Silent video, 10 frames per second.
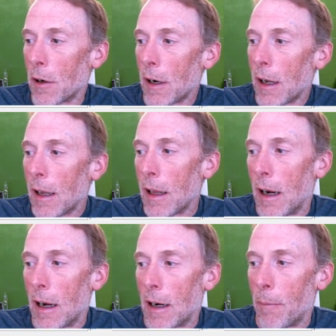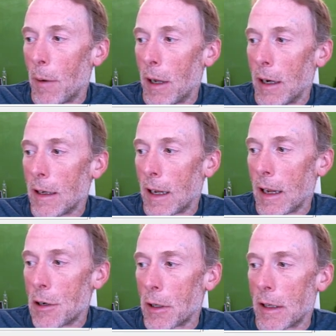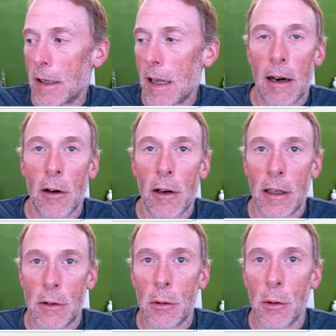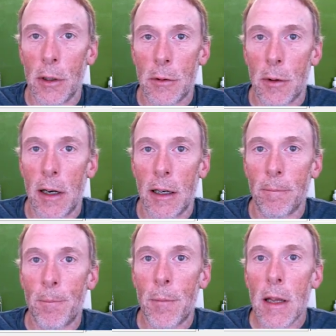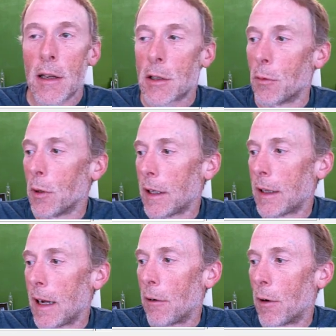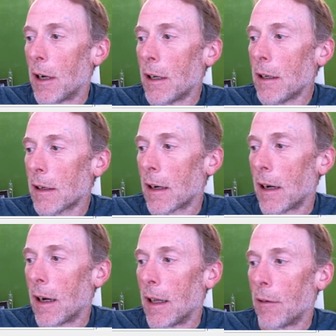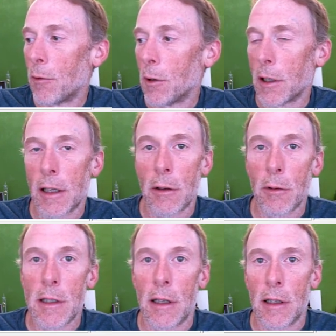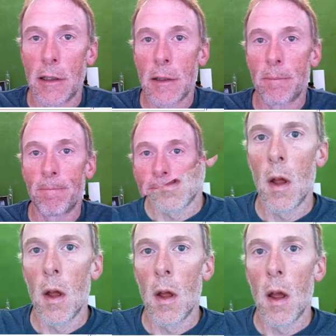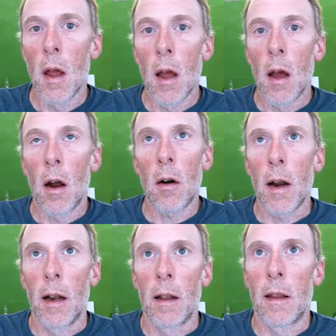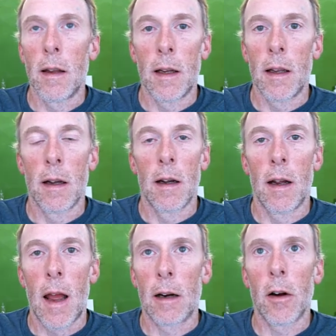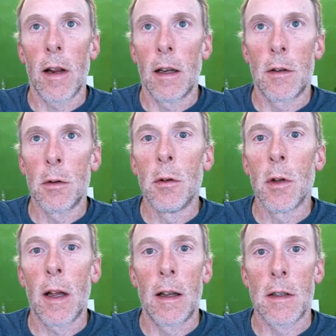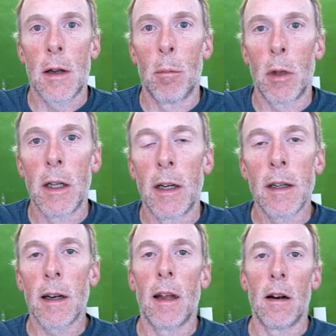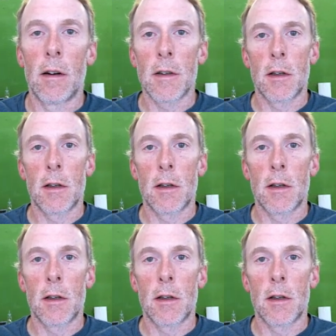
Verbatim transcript: um, an indication that the aggregate tool is running so we'll let that run and then we'll look at the results all right, the uh, aggregate tool has completed, and also